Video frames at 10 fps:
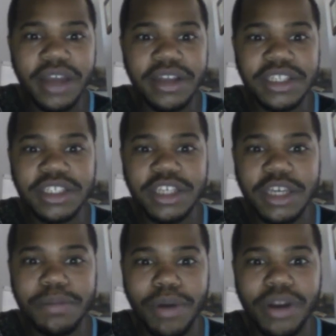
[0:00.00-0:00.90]
and this
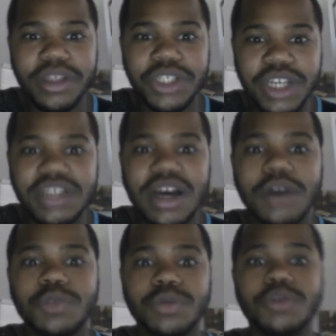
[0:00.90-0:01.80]
key part of the
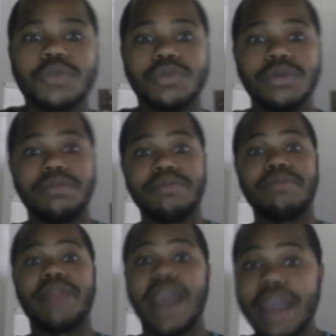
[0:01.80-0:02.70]
Gentiles rules,
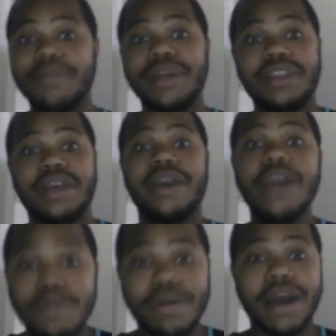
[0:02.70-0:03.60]
namely the
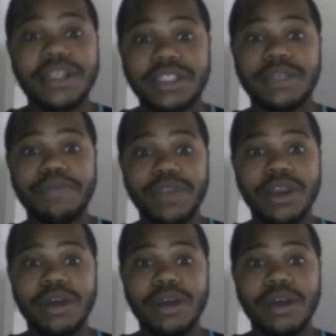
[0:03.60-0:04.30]
Edomites,